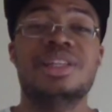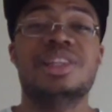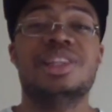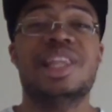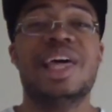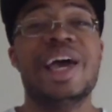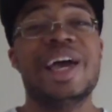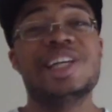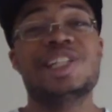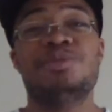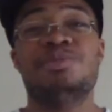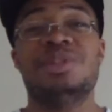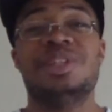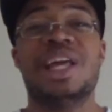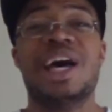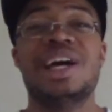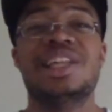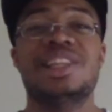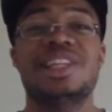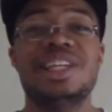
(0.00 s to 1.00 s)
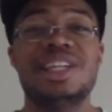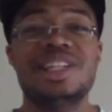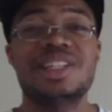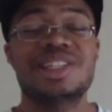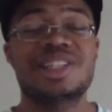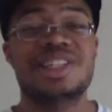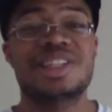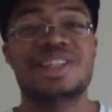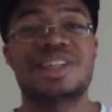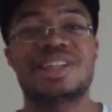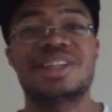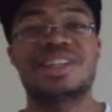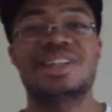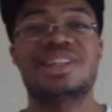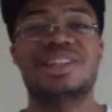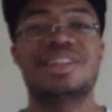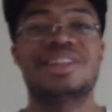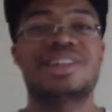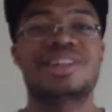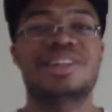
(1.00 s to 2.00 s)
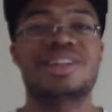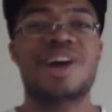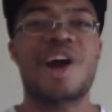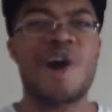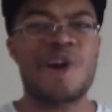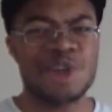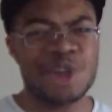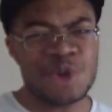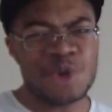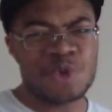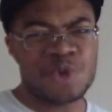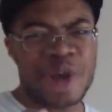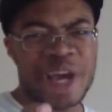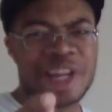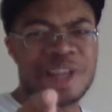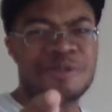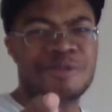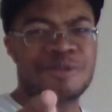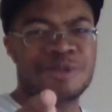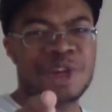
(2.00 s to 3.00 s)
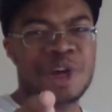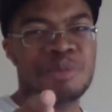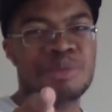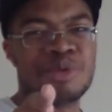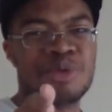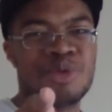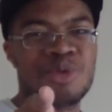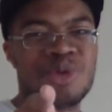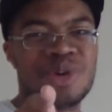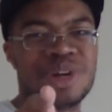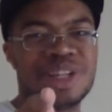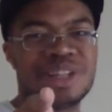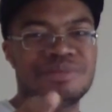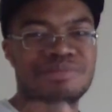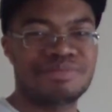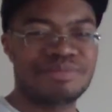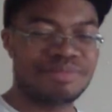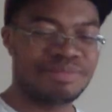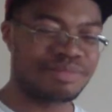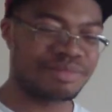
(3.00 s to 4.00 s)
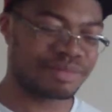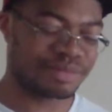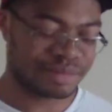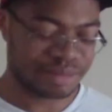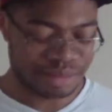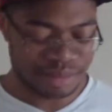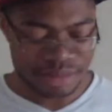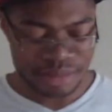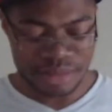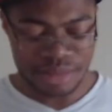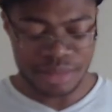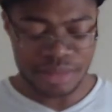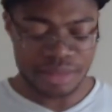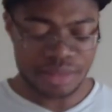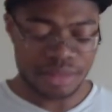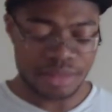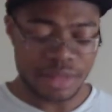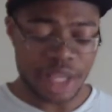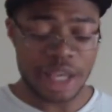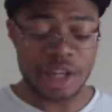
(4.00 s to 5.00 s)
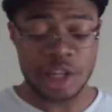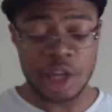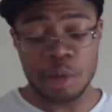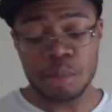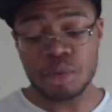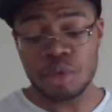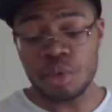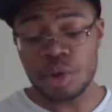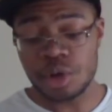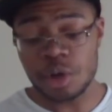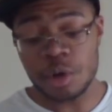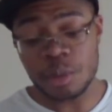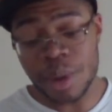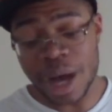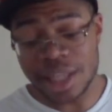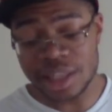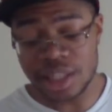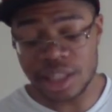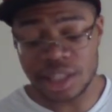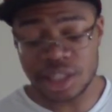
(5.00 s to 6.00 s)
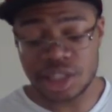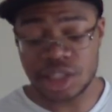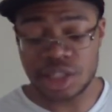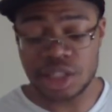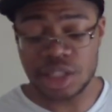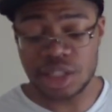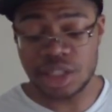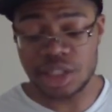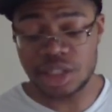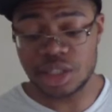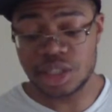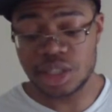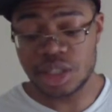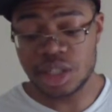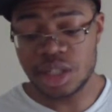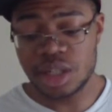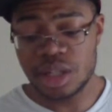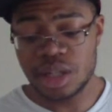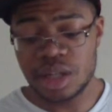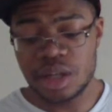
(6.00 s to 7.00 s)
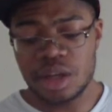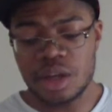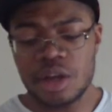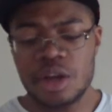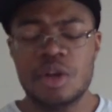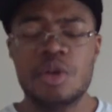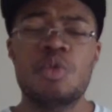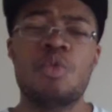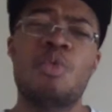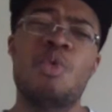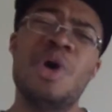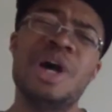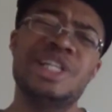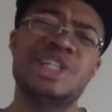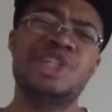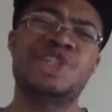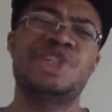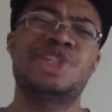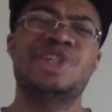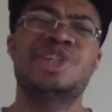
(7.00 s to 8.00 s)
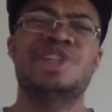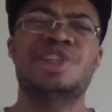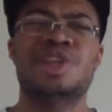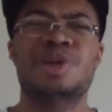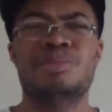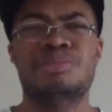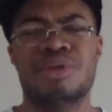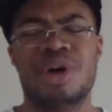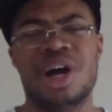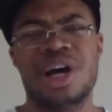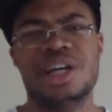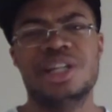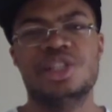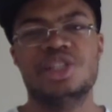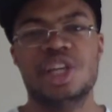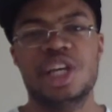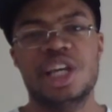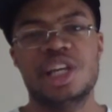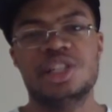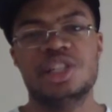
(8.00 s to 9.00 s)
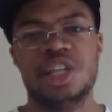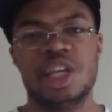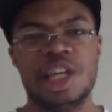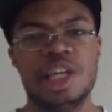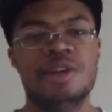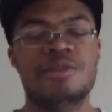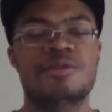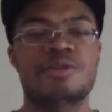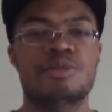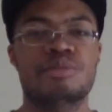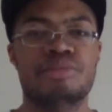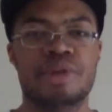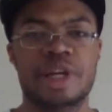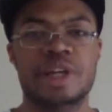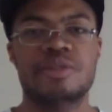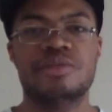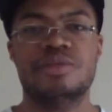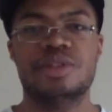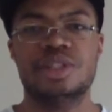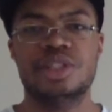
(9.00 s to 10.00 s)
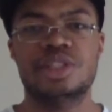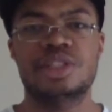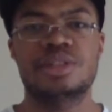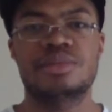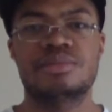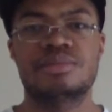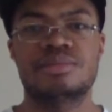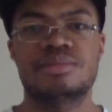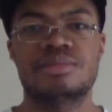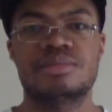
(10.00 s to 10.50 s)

last but not least, are you ready for number one? And number one on my list is, what should LeBron James eat for breakfast?